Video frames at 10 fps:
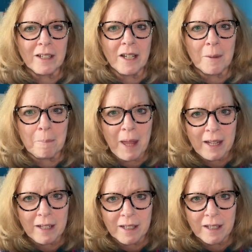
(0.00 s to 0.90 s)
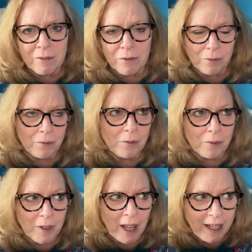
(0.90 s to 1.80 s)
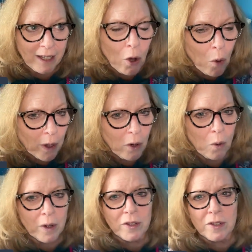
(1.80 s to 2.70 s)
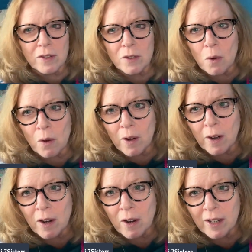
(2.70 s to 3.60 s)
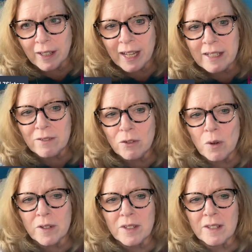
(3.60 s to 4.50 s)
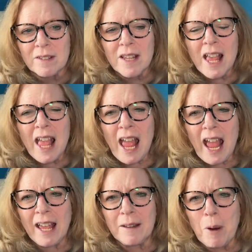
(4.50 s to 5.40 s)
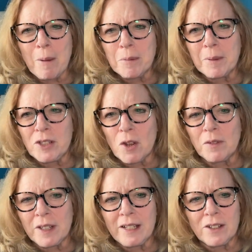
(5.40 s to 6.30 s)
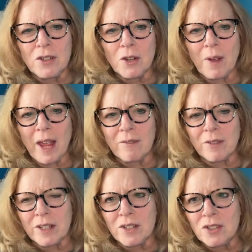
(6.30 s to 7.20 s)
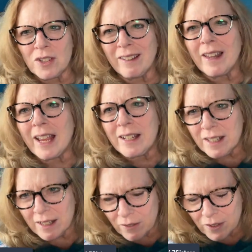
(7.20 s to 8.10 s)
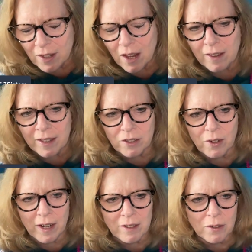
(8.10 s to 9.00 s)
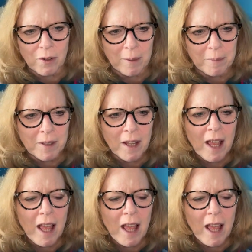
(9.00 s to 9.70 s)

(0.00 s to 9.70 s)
competitive, like, core courses or elective courses, and probably don't need to show average electives on their transcript.